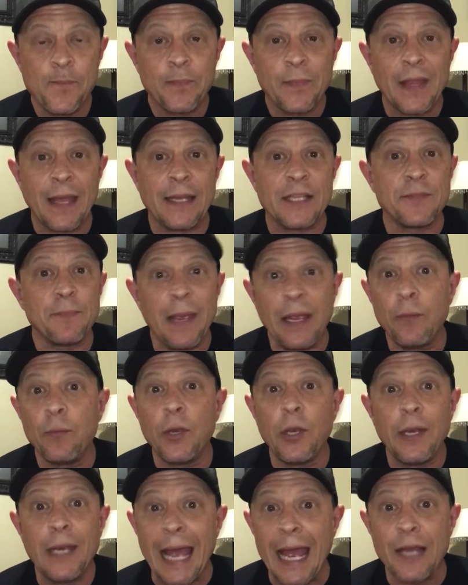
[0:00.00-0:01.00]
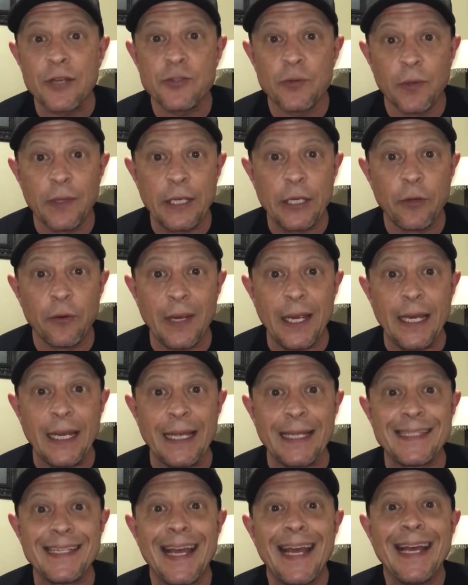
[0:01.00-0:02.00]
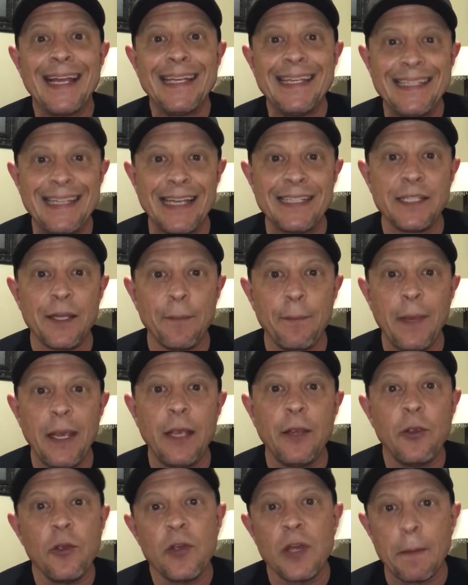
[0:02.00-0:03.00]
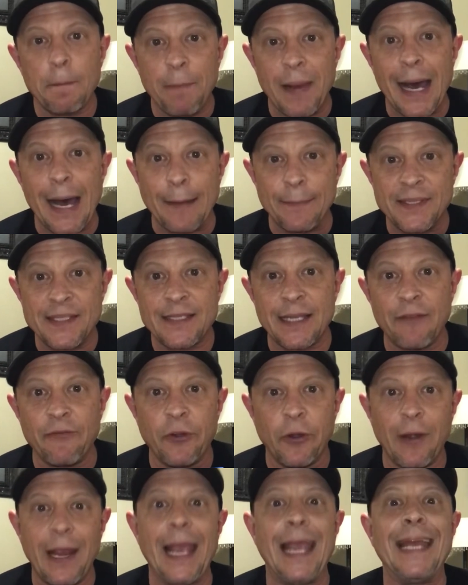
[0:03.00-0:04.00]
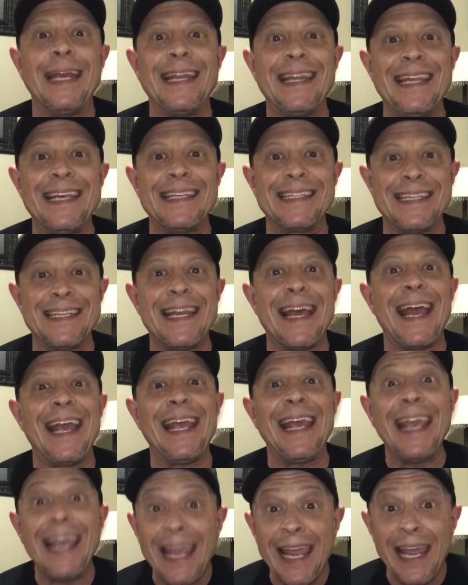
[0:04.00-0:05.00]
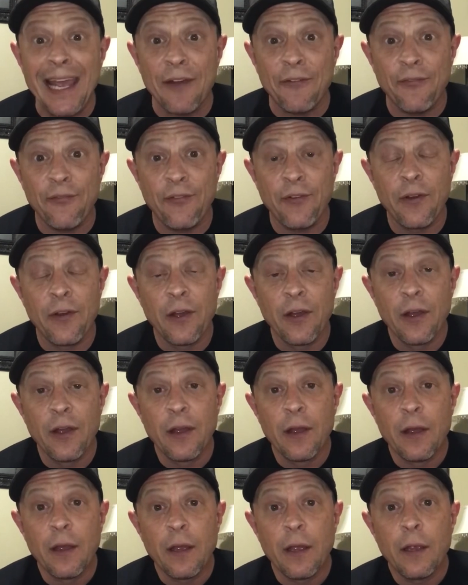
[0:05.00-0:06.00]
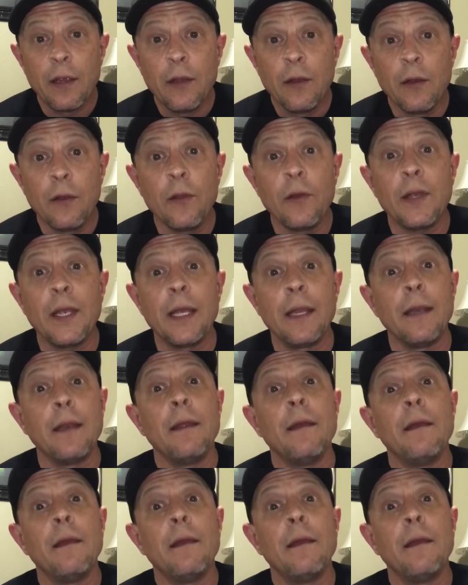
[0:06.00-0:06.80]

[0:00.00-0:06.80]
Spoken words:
and it's made with natural ingredients doesn't mean you can pop 7 or 8 of these a day if you're looking